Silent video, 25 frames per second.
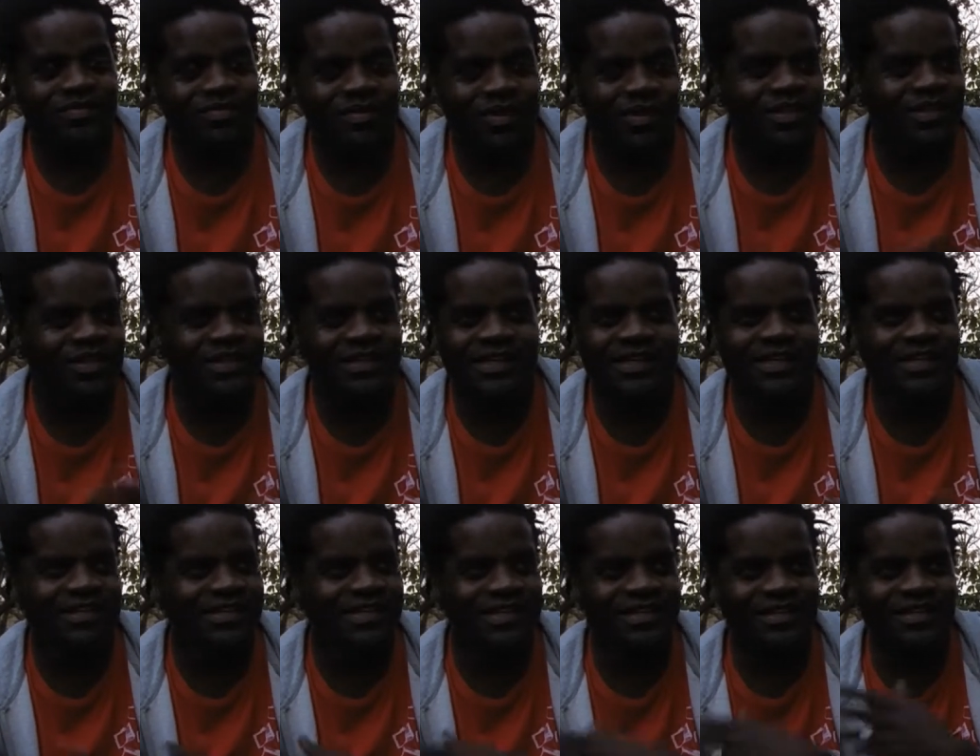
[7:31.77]

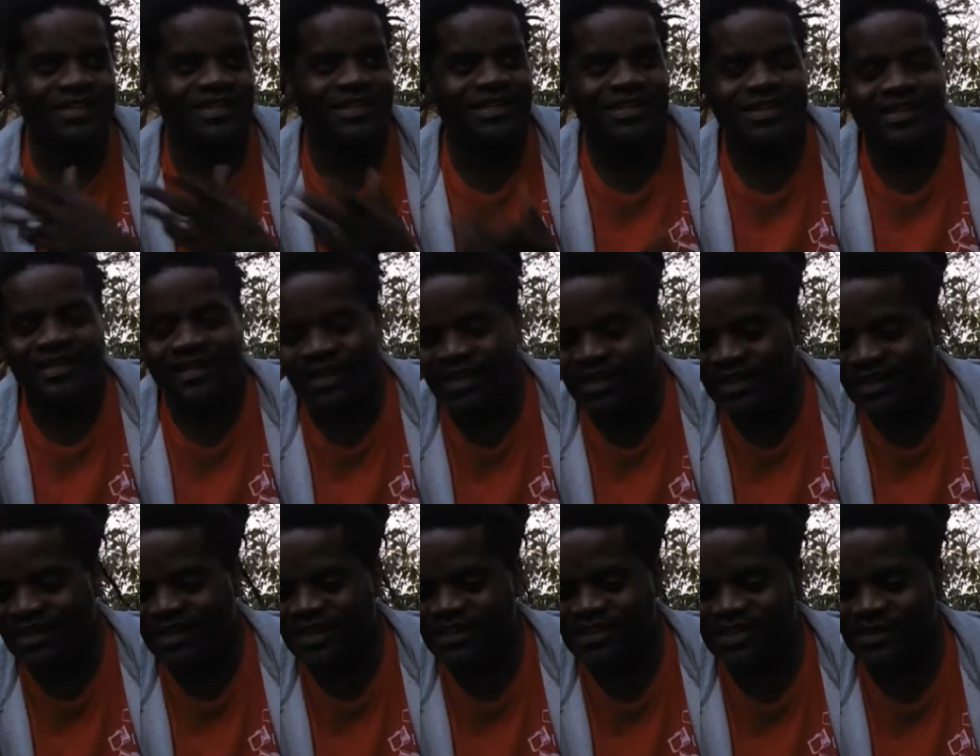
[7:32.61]
politics and
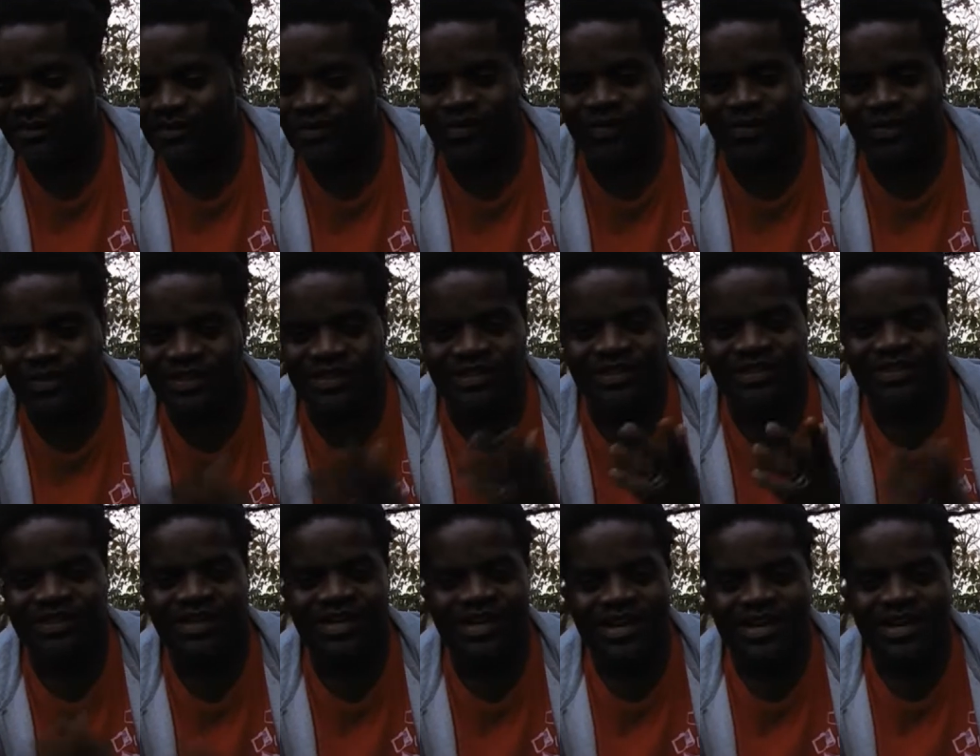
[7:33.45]
things that we were
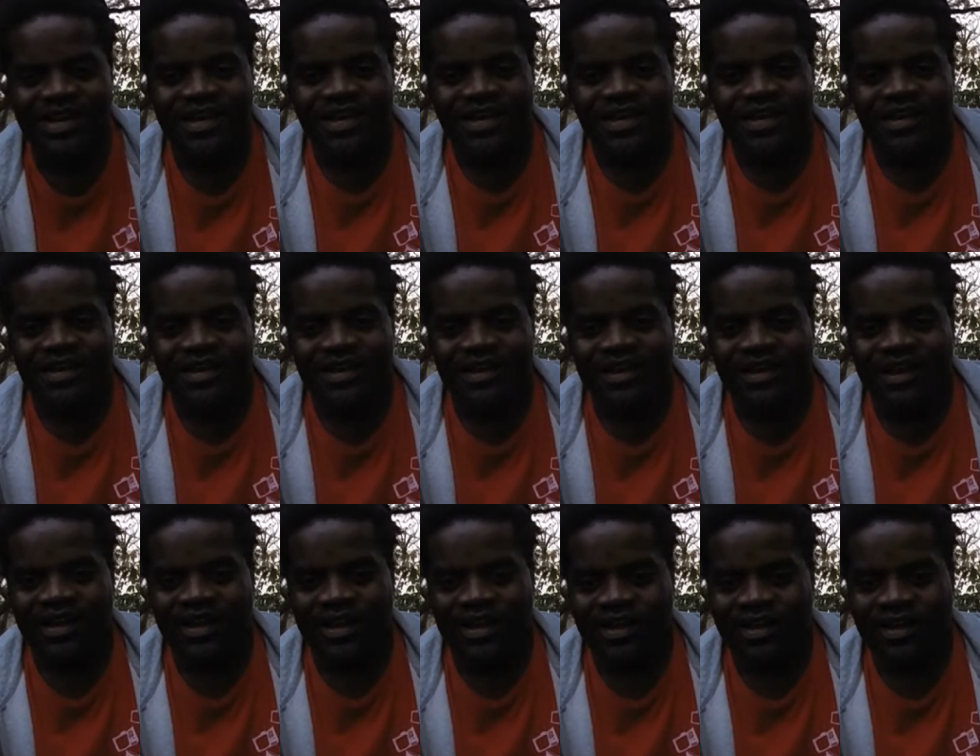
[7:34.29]
just
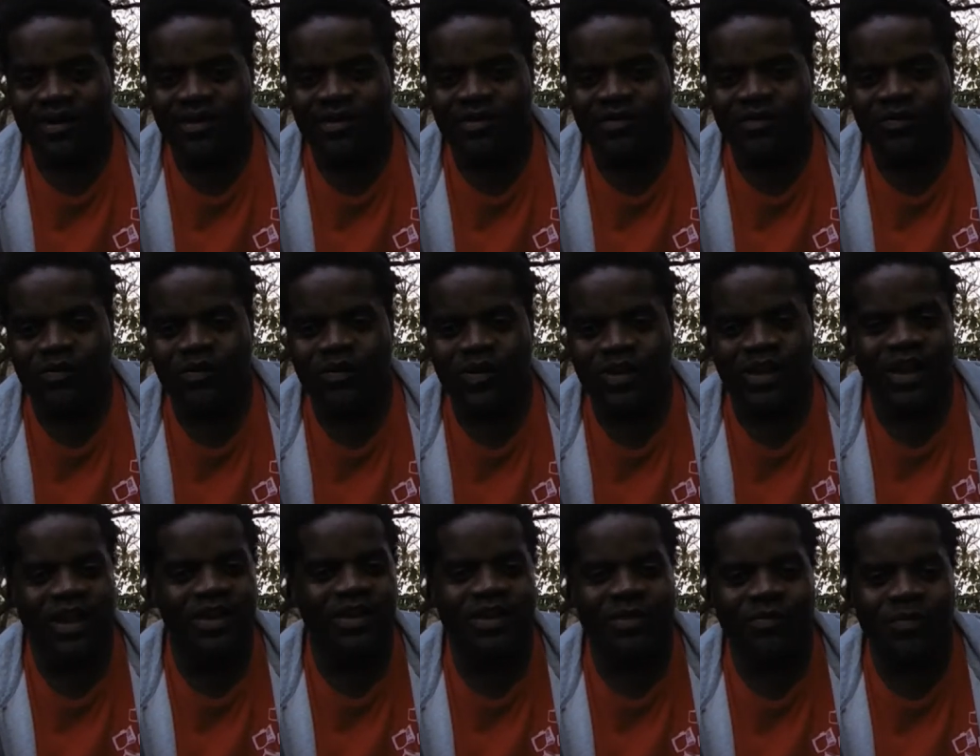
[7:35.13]
we were
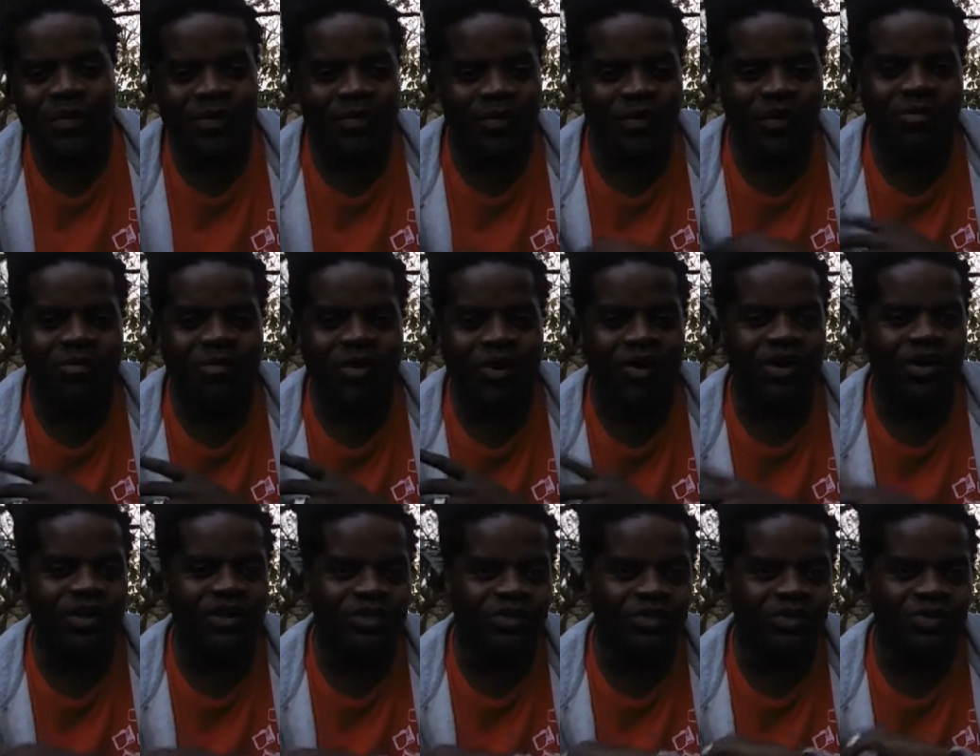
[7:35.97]
learning, but we were
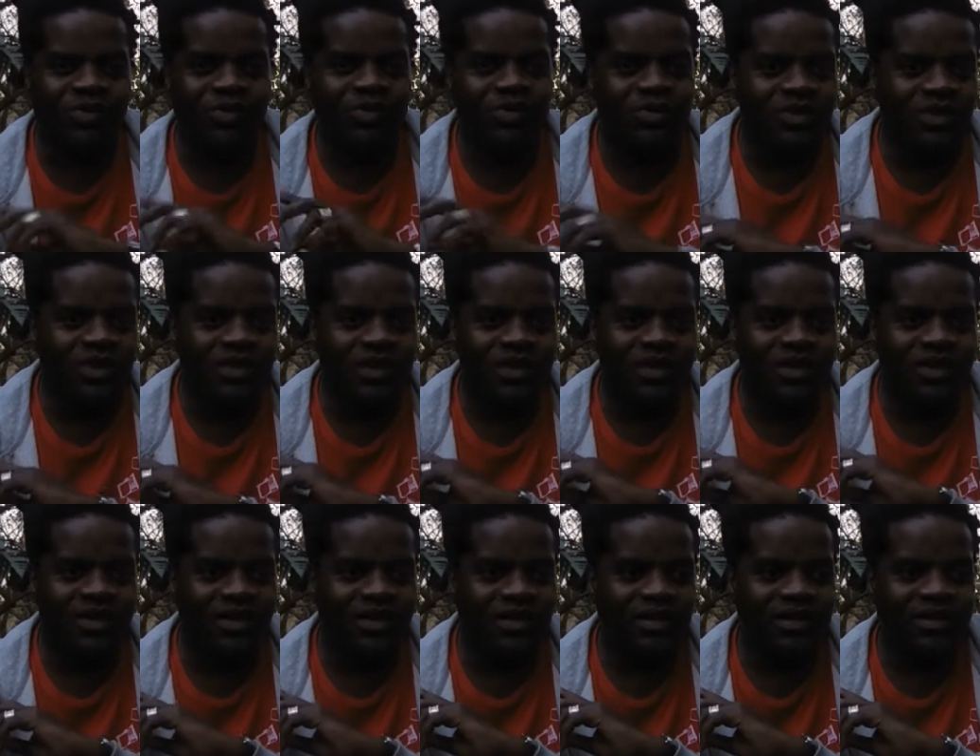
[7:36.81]
more into the